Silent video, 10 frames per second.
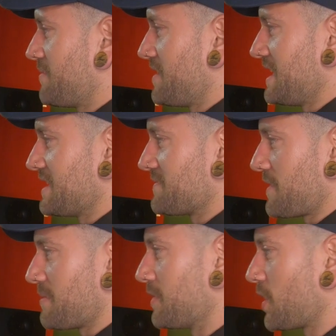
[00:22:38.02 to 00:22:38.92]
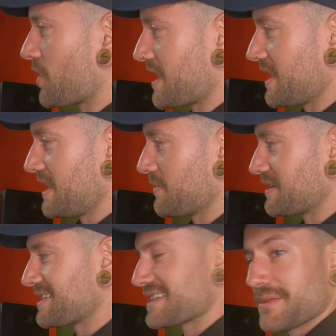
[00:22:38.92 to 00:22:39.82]
it is very blocky, you want
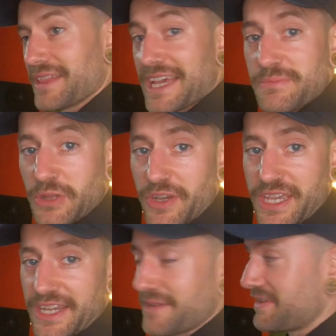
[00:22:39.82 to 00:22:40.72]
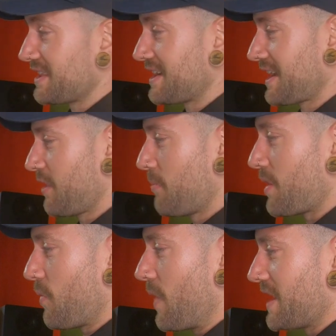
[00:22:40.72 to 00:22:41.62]
it to sound less blocky, and having like a little bit
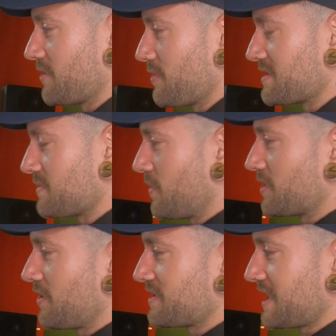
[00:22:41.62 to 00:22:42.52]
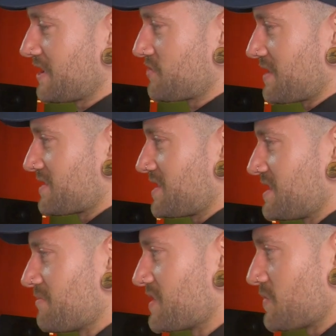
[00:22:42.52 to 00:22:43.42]
of white noise and whatnot to kind of transition
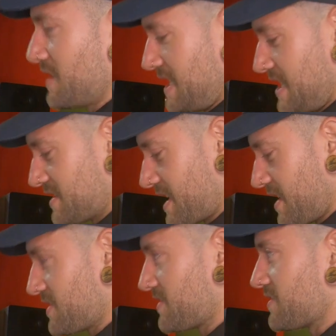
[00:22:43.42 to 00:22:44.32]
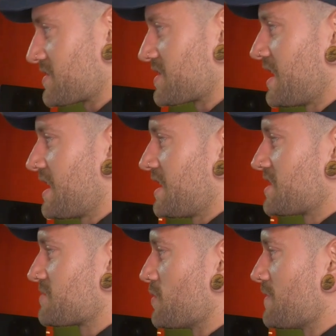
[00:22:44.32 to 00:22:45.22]
in between each section just
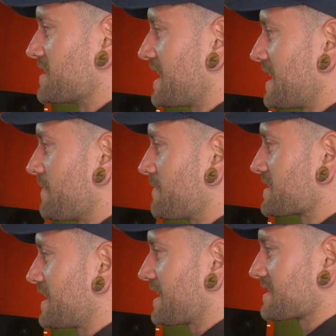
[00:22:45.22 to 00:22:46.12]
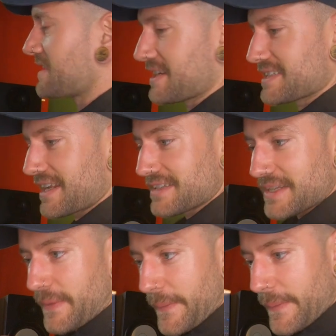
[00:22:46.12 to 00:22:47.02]
smooths it out. It's like
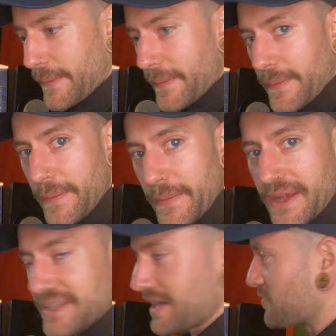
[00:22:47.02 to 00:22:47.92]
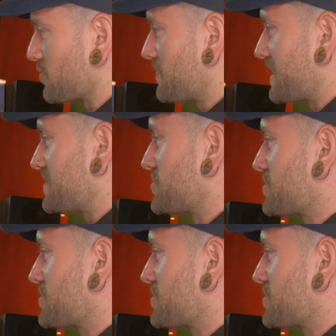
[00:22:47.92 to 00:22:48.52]
sanding down a rough edge.